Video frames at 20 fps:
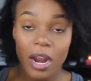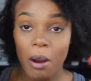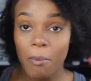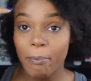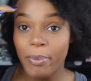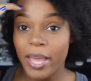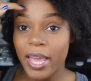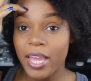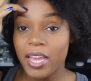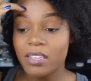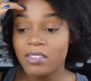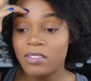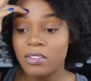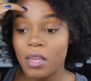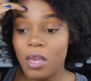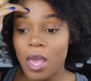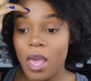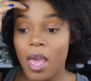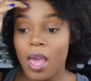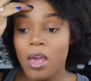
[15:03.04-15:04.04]
our base.
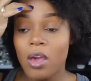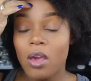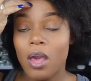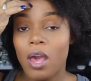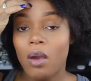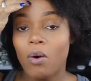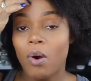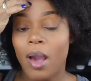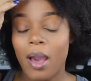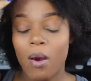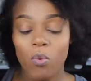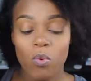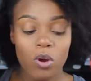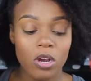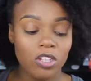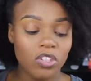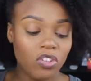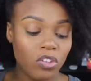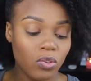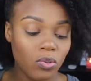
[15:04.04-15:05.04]
We
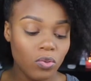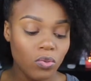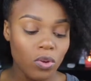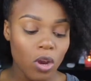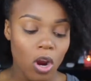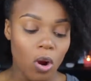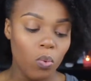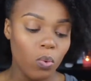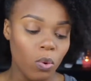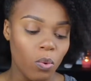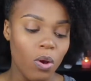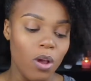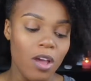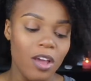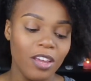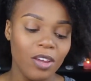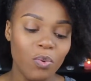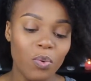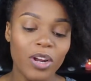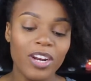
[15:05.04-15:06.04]
want to
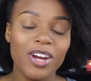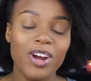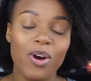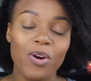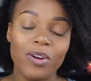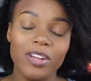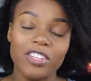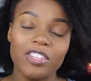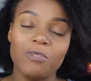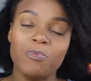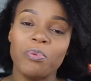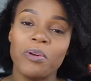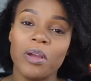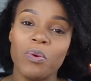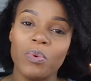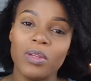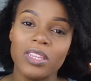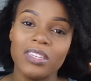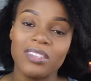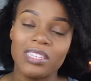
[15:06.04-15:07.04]
go in and spray
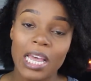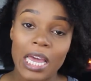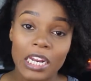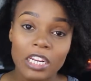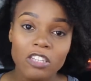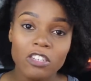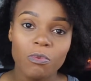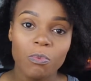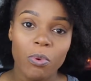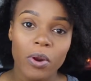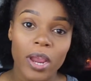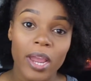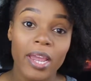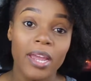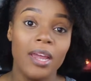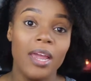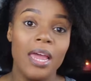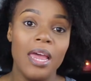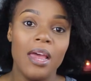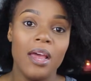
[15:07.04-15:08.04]
with a setting
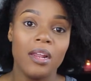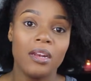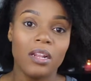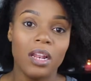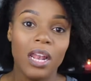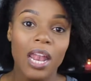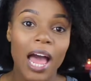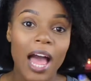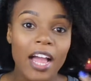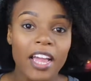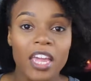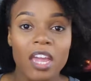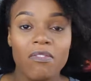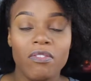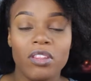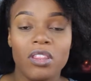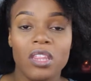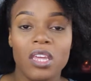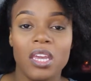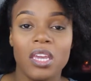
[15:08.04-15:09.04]
spray to lock
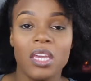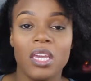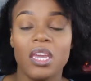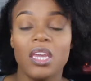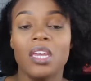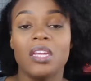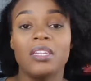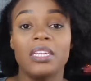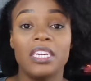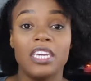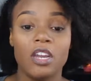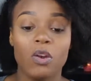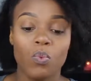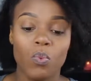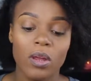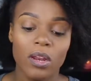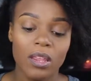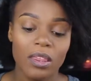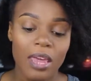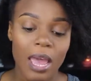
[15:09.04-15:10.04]
everything in, to get
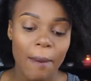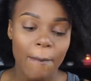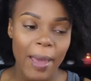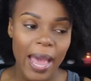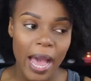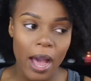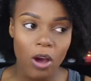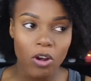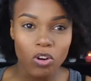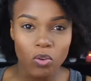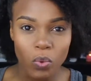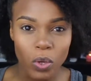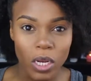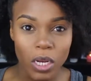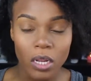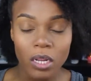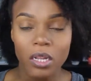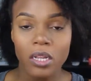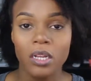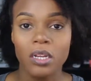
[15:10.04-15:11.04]
rid of that powdery
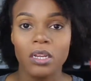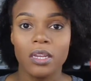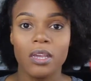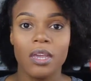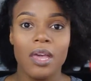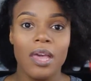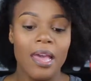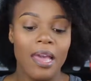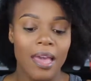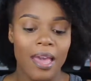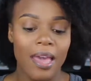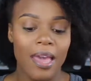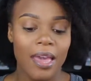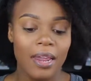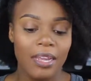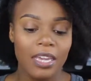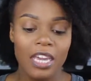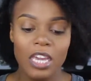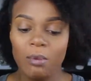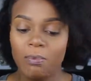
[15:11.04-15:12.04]
look
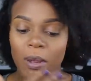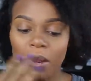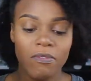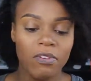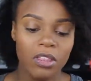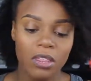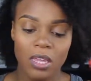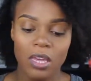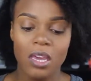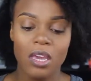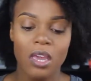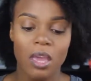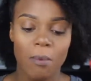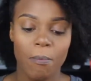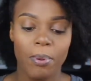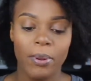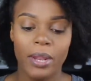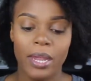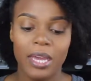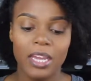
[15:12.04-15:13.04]
and keep everything
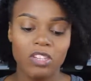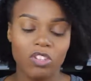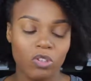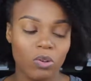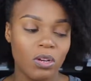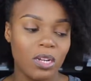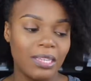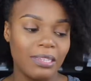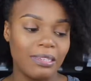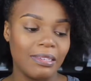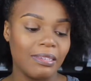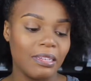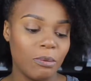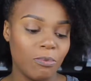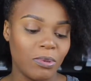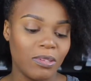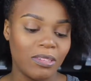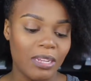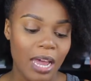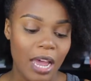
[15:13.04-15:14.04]
in place so it doesn't
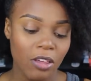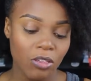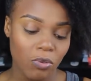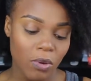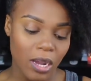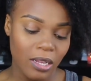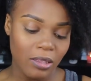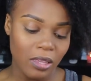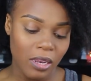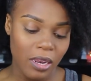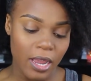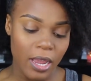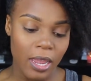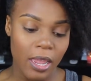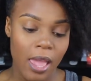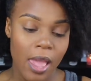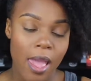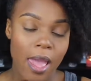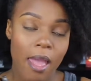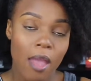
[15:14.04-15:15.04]
slip and slide throughout the
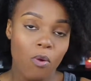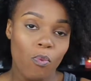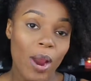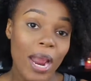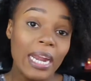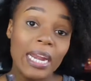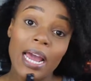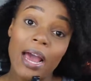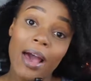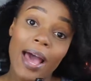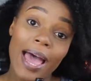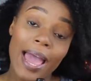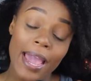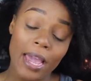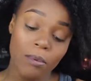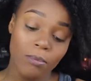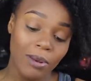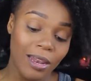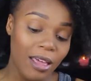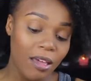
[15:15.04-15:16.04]
day. Right now I
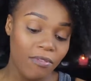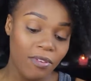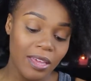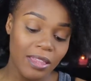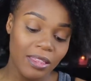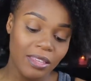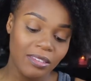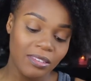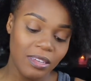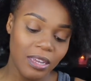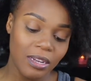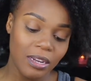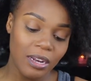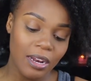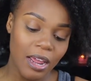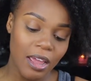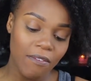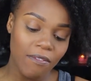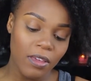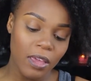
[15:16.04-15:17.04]
am loving the
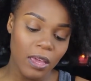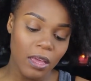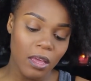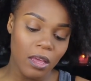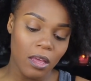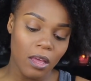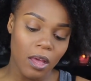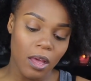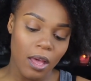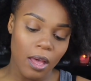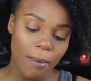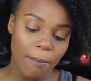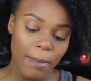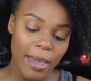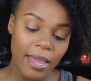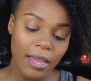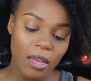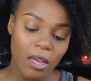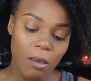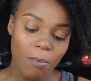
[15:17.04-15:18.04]
Skindinavia
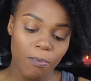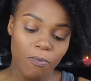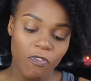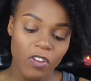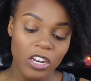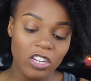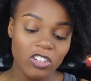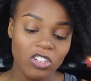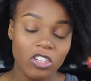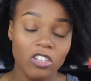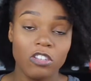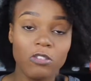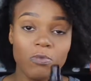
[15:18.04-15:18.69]
makeup finishing